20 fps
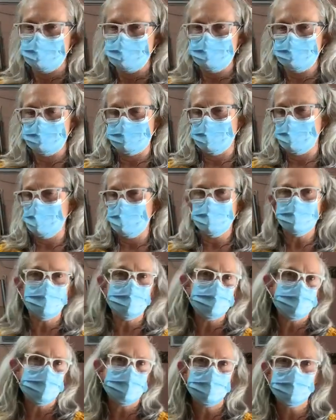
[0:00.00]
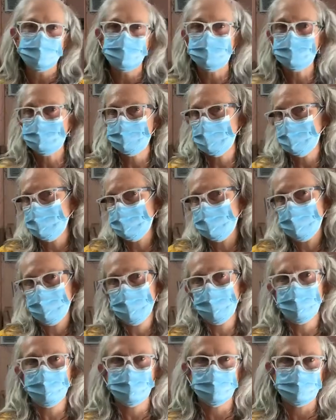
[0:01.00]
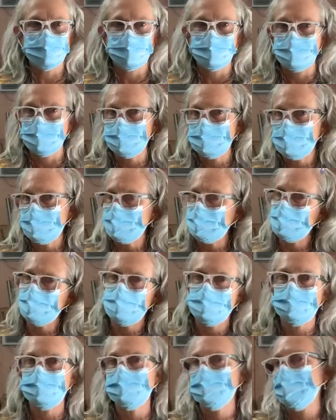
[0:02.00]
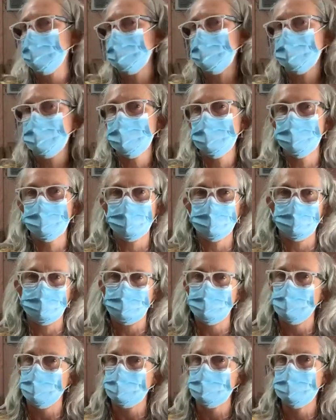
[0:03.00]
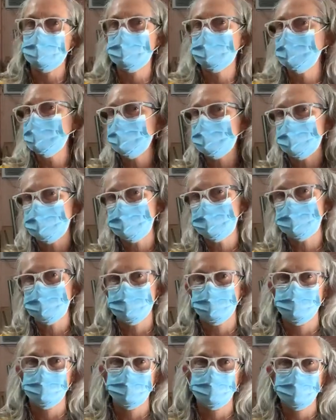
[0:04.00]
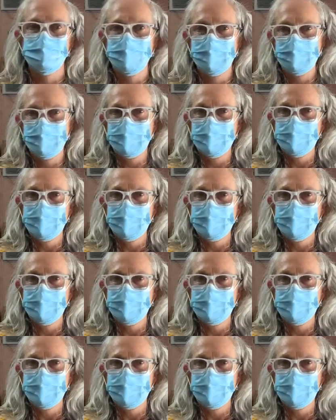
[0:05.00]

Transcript: There's a lot of amenities you don't have. I mean, there is a coin washer and dryer, but people have to go downstairs to use it.